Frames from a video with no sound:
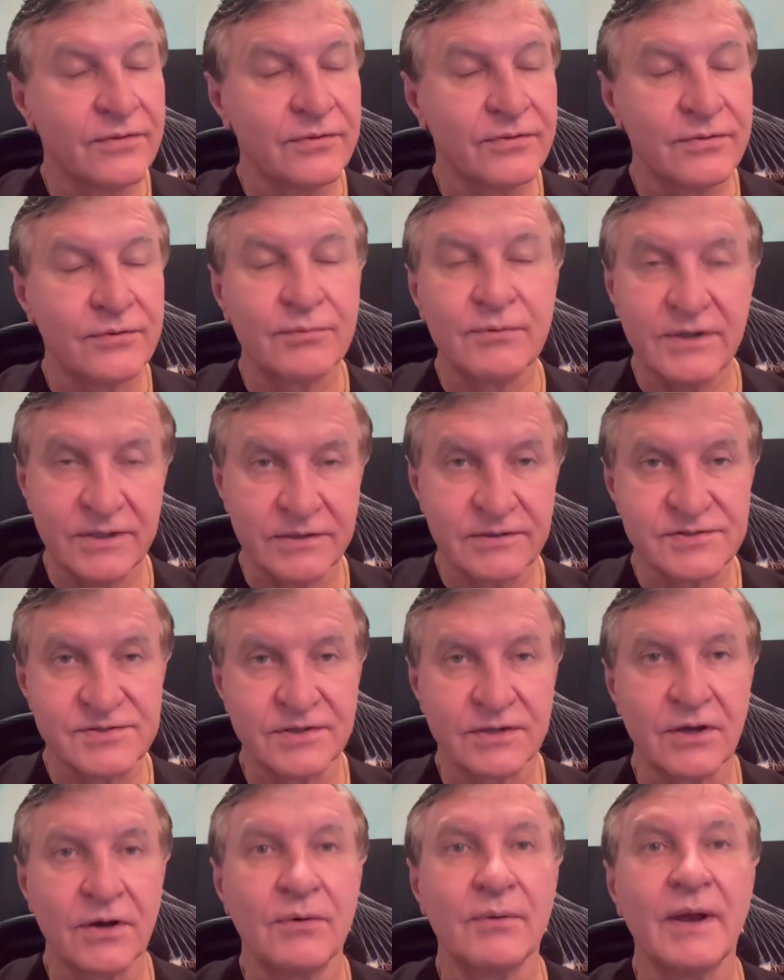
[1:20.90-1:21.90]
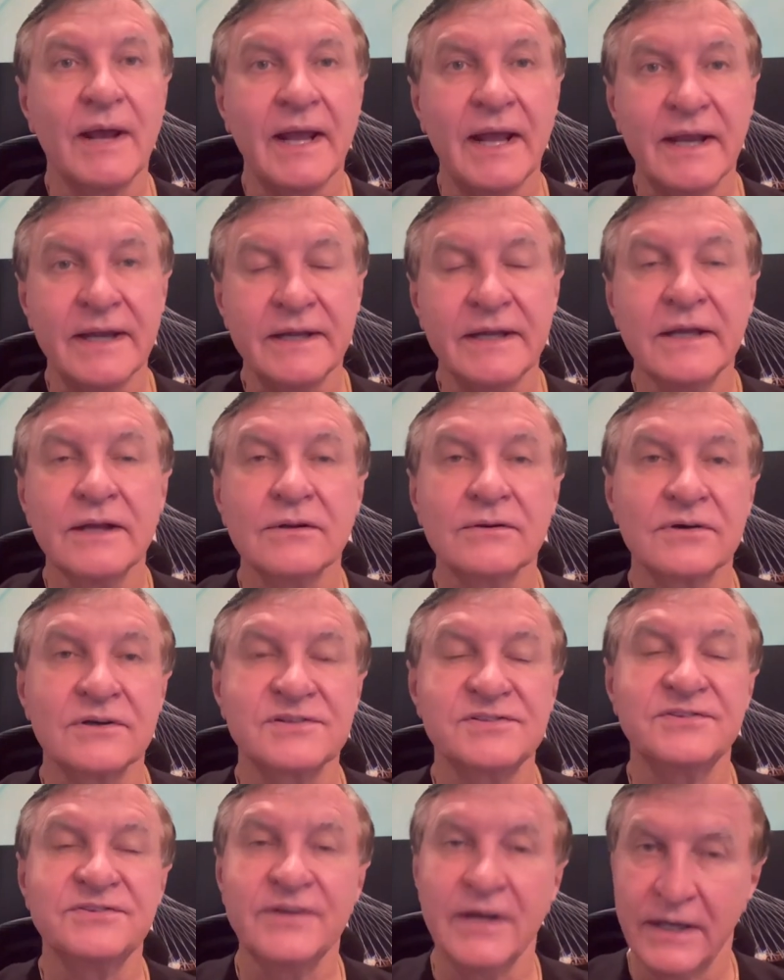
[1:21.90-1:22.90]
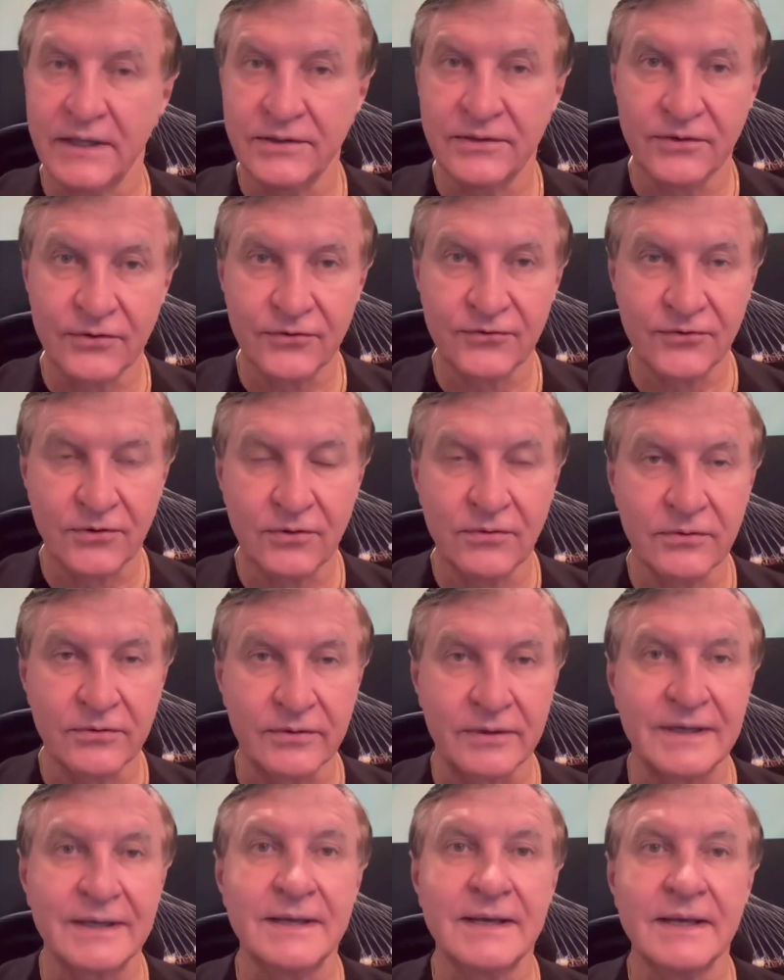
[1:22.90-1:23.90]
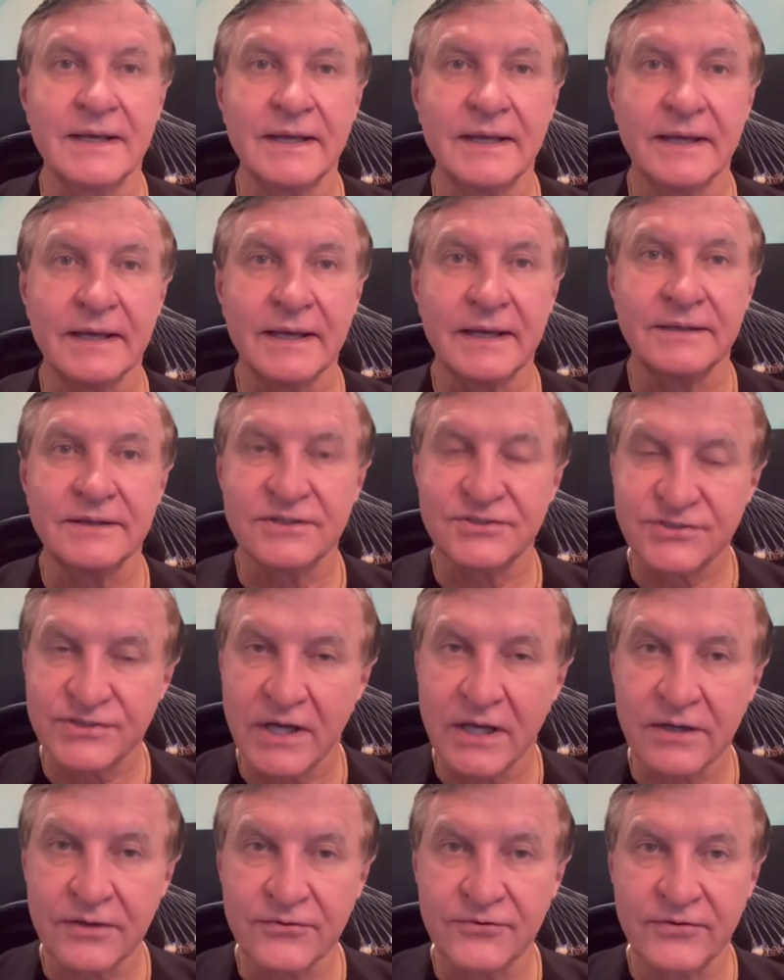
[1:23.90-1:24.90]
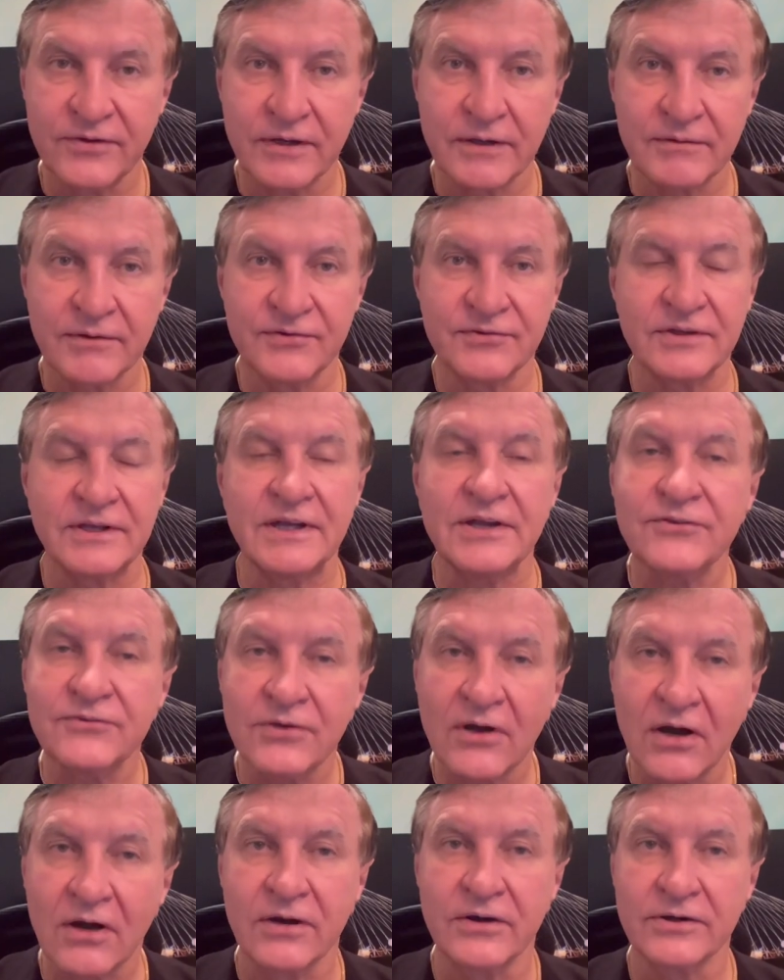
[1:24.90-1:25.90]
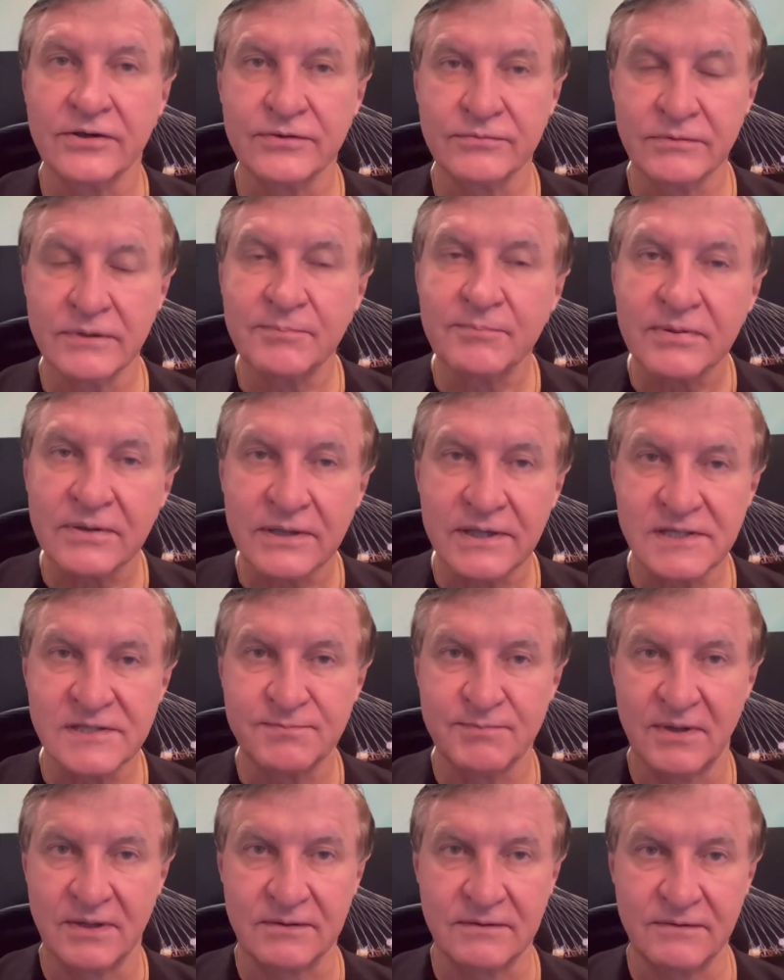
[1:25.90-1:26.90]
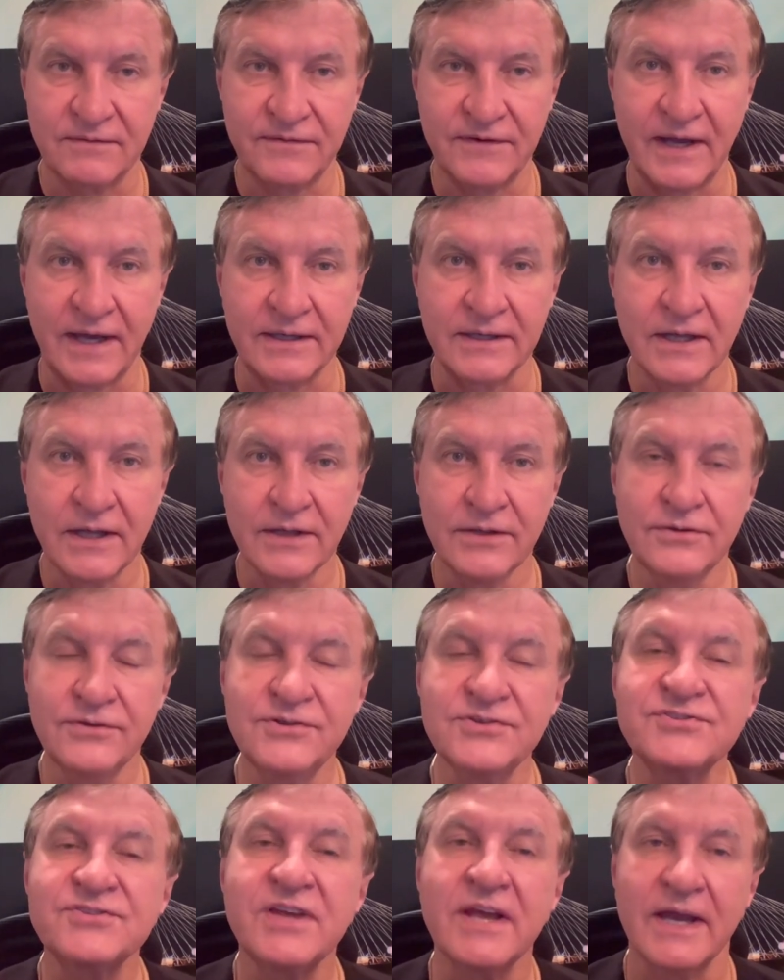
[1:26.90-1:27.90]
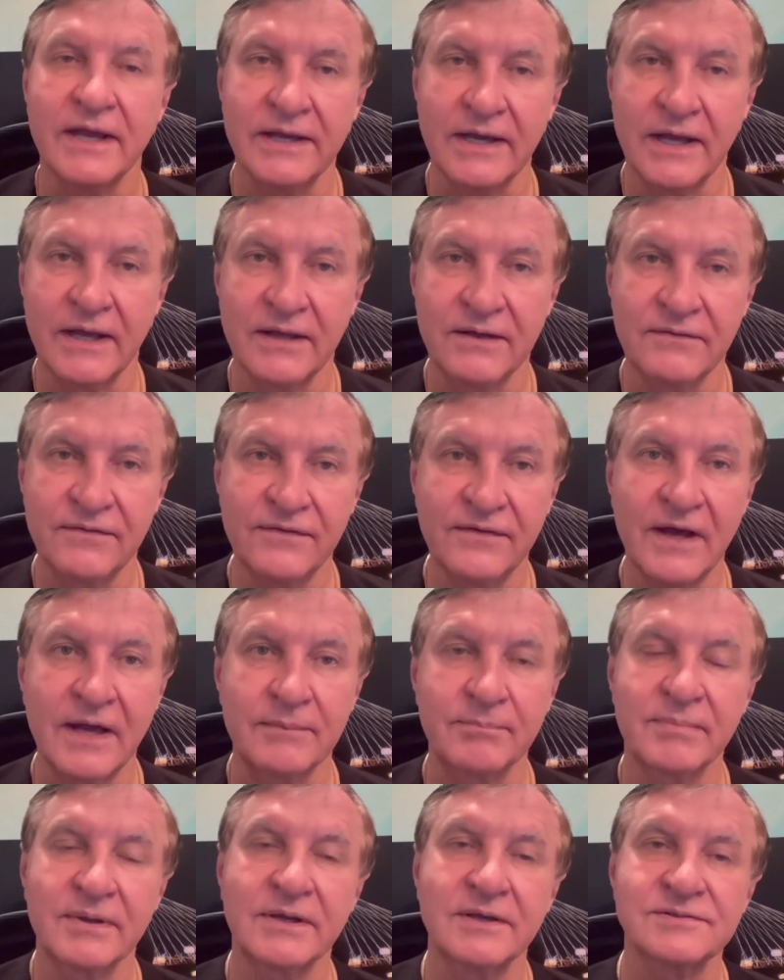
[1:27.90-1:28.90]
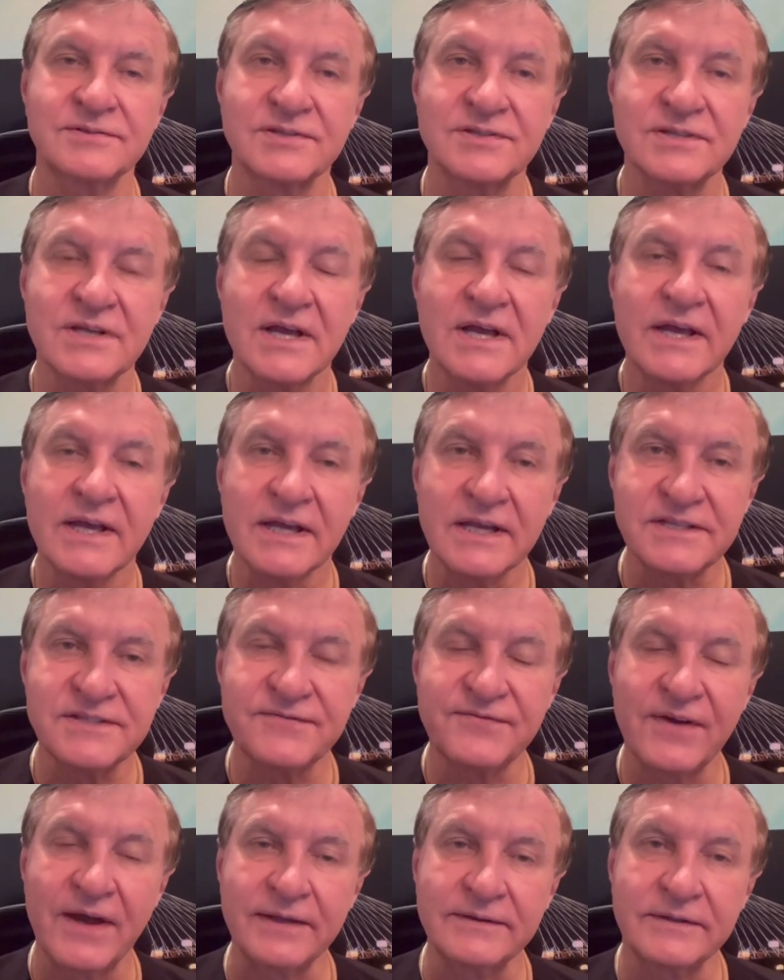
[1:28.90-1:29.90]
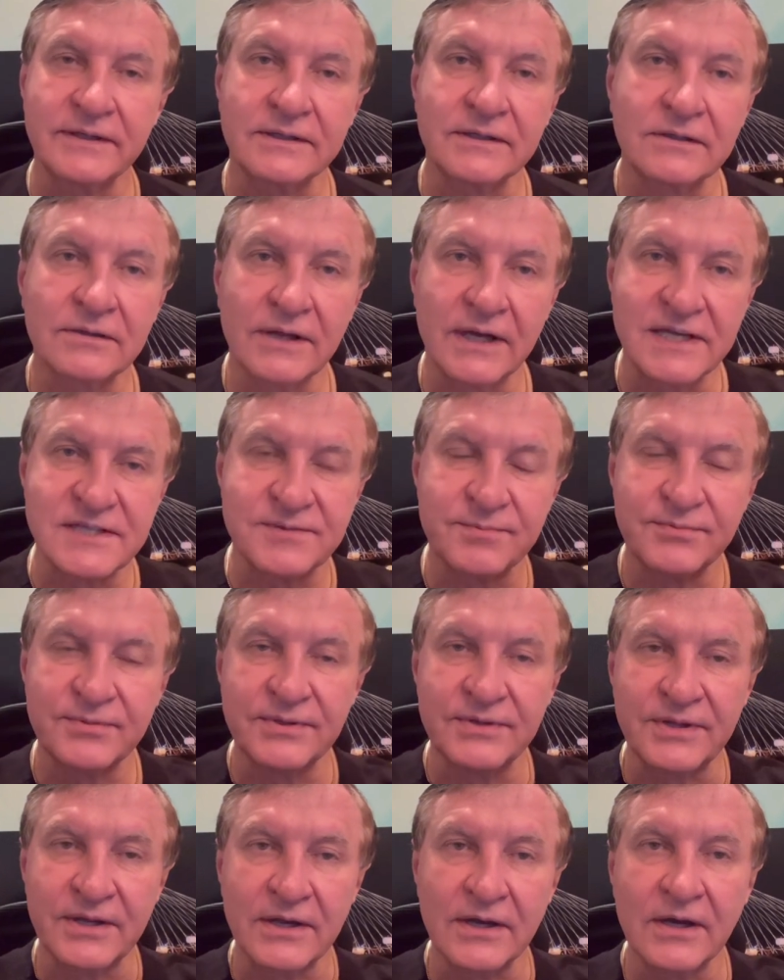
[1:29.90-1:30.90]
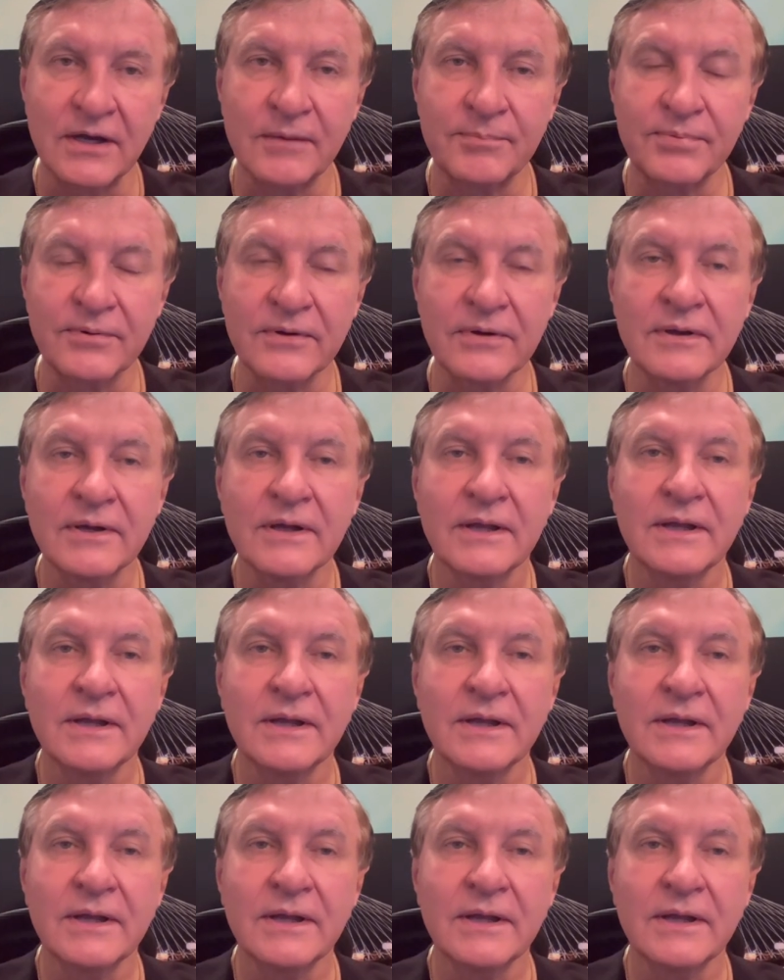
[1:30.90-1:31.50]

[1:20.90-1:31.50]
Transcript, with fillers: three years ago, and he looks 10 years older. And the challenge there is it's hard to replace buccal fat. You just can't add fat because it's, it's fat that glides between the upper